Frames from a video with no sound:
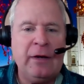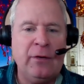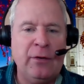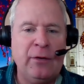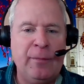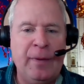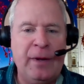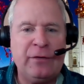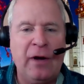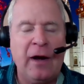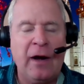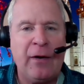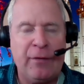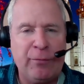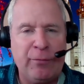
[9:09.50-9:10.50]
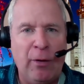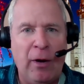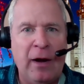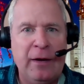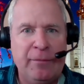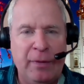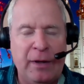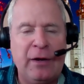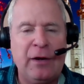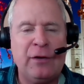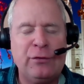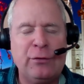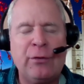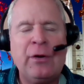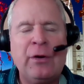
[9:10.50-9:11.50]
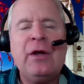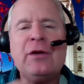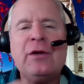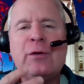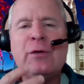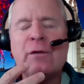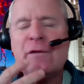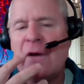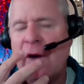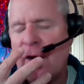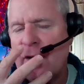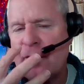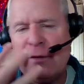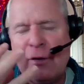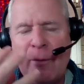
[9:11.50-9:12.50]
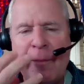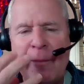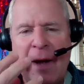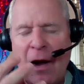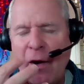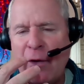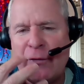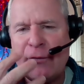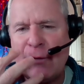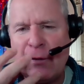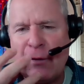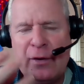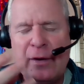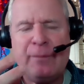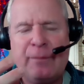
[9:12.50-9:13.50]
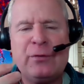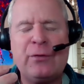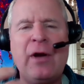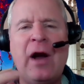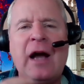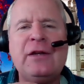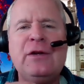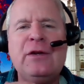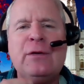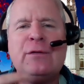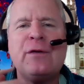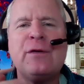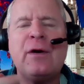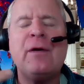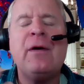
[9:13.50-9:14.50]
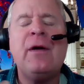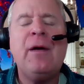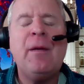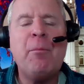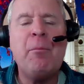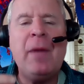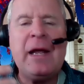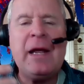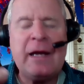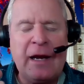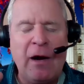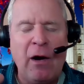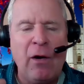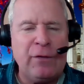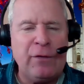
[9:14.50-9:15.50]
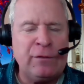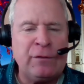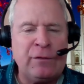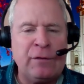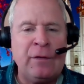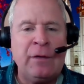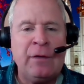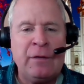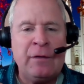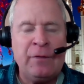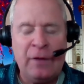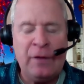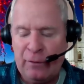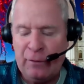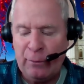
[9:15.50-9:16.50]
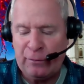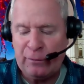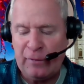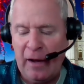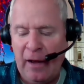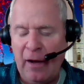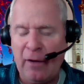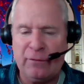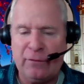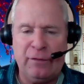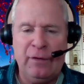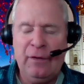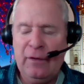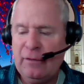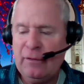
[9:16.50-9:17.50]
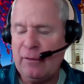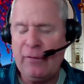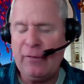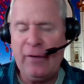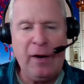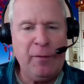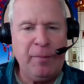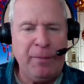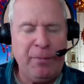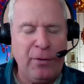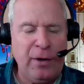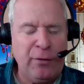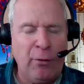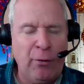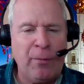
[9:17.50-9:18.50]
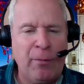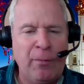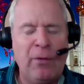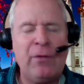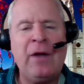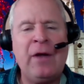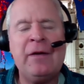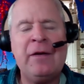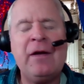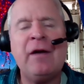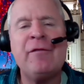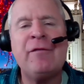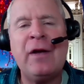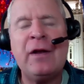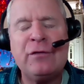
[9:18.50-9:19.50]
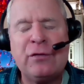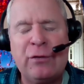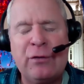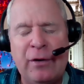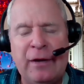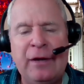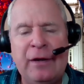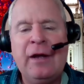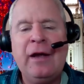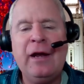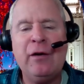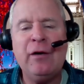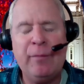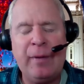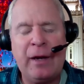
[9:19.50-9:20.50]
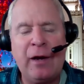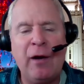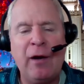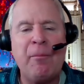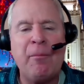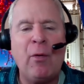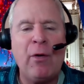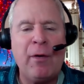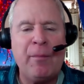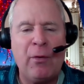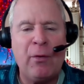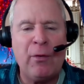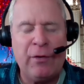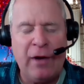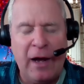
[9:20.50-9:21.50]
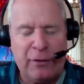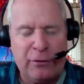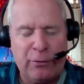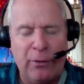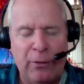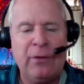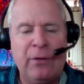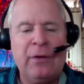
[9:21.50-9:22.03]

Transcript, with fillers: a little bit tired, right? Because your tongue, your mouth, your lips, you're not used to making all these new sounds. So that'll be pretty normal, and then eventually it'll become more and more natural